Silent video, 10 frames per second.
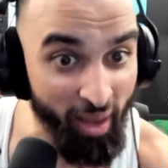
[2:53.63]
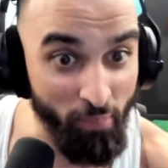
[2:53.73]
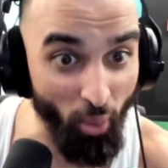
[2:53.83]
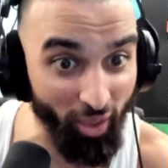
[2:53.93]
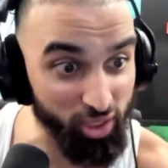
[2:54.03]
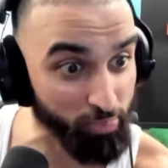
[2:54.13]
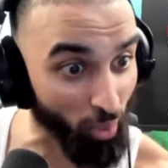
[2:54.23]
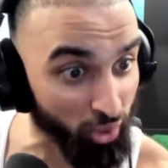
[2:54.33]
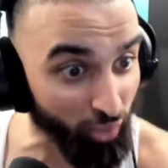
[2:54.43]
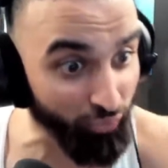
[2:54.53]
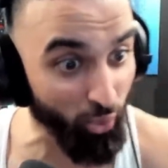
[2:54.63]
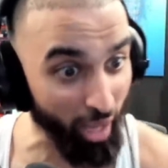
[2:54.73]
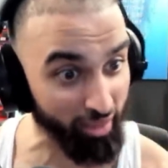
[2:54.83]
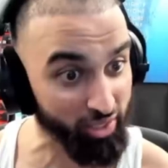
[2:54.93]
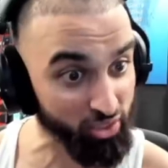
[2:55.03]
Bro, I just bought you food.
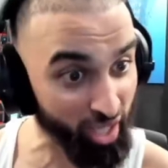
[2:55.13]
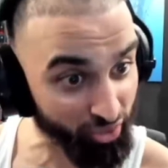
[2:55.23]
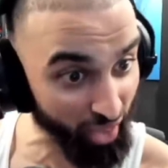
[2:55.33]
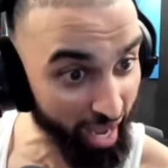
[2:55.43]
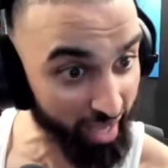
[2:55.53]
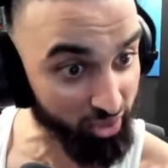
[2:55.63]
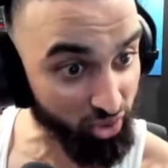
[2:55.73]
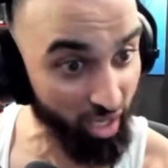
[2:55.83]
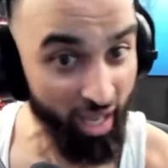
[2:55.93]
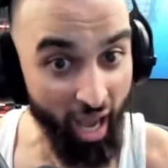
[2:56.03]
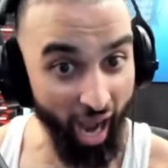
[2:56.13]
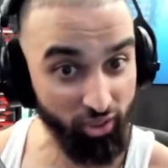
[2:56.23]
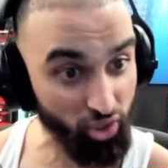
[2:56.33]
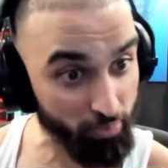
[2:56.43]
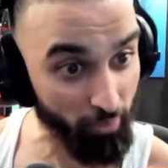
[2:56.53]
At least say thanks. I
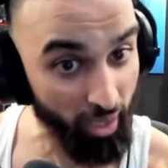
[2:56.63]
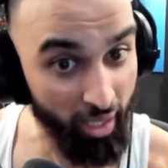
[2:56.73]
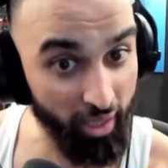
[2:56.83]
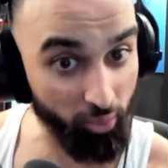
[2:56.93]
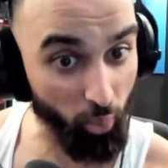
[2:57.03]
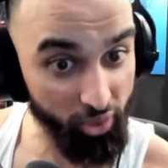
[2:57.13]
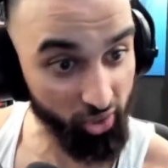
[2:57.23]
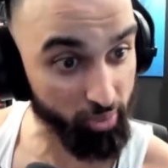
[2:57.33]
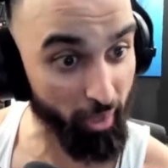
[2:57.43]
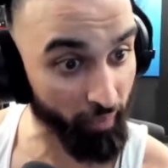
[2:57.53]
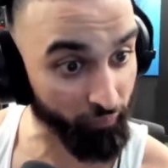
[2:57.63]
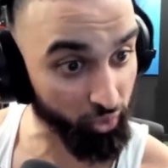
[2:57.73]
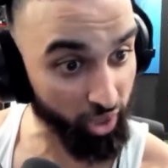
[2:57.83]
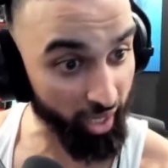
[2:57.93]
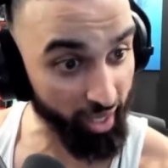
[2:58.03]
just, like, we just met up for
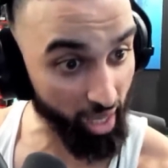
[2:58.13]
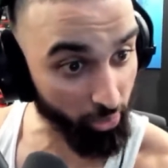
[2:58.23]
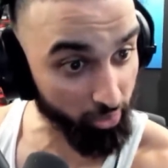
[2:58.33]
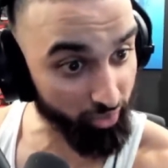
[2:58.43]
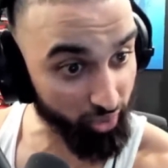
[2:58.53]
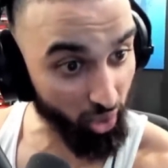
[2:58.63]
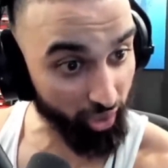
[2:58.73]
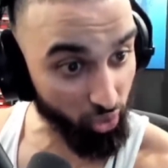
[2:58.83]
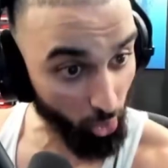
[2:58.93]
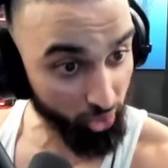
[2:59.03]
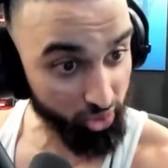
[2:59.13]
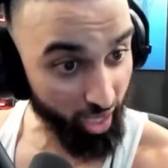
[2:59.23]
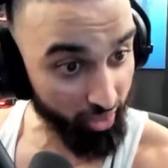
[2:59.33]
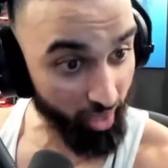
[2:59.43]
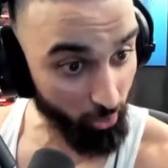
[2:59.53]
today. I don't even, like, know this
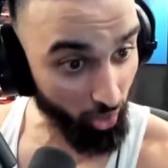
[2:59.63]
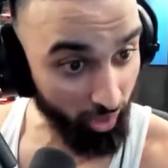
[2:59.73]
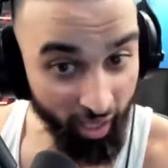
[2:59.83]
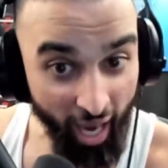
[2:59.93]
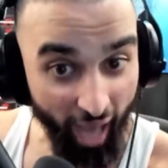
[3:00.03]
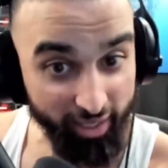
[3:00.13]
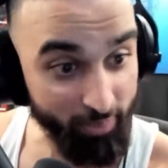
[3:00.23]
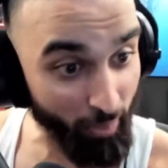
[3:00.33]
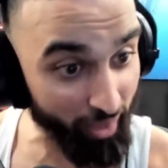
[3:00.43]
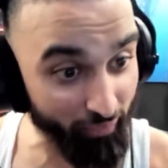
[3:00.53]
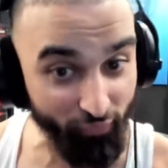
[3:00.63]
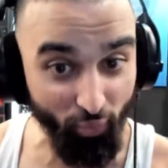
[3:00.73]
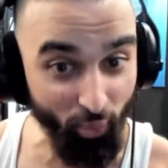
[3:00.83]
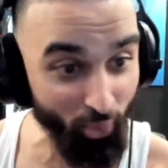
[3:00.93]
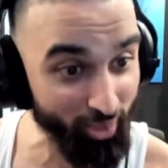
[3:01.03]
guy that well. I just bought him
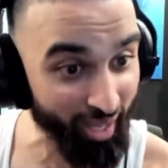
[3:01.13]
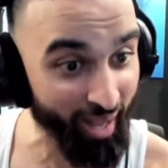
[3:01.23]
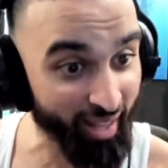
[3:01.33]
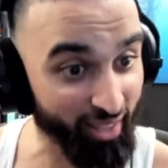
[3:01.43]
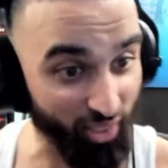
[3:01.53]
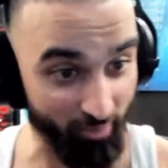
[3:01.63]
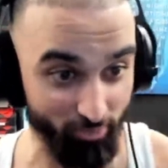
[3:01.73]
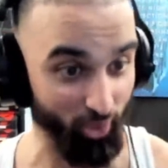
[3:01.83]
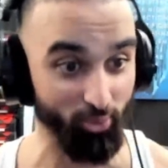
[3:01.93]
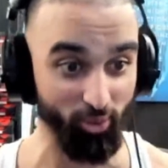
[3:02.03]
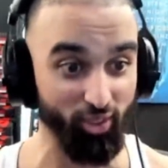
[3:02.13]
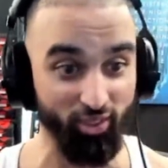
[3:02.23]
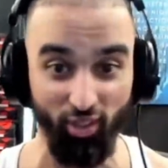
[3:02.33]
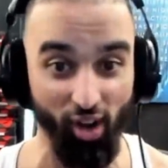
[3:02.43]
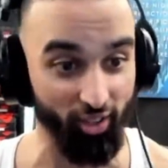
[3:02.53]
food. He's like, dude, where's the
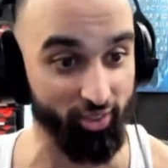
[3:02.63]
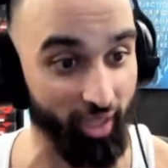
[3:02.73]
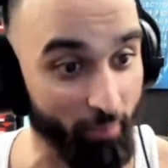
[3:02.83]
sauce? Like,